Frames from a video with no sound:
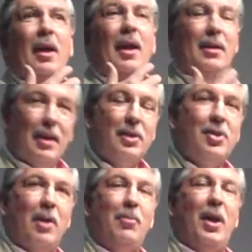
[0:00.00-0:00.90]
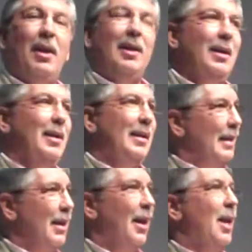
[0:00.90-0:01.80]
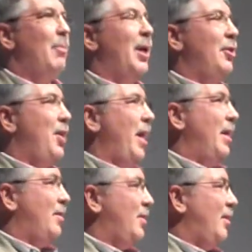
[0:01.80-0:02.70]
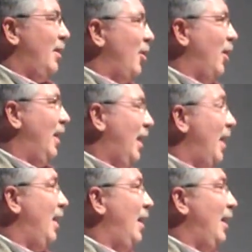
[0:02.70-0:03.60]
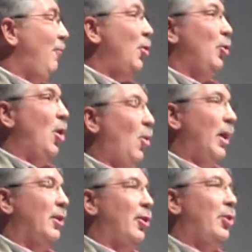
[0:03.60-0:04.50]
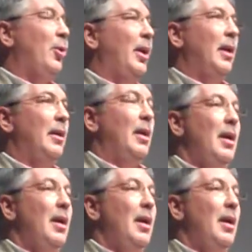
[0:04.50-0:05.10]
and need something, a lot better chance that they're going to get it if you know what they're doing.